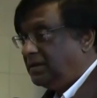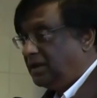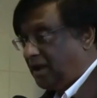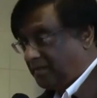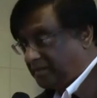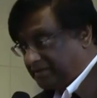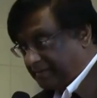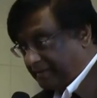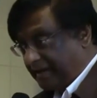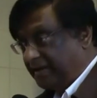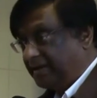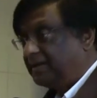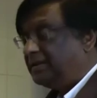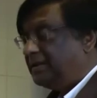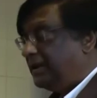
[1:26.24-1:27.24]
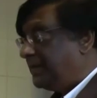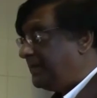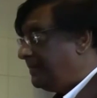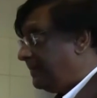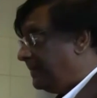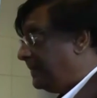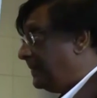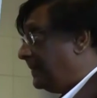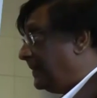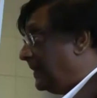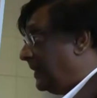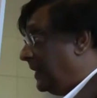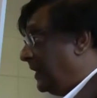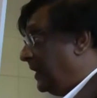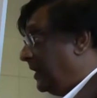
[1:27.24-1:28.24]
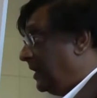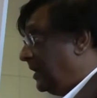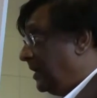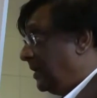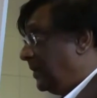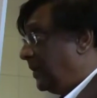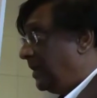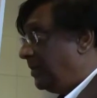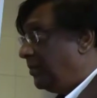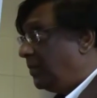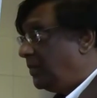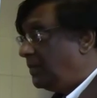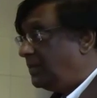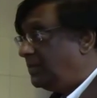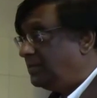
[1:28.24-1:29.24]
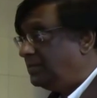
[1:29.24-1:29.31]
Namasmarana, yeah. One more.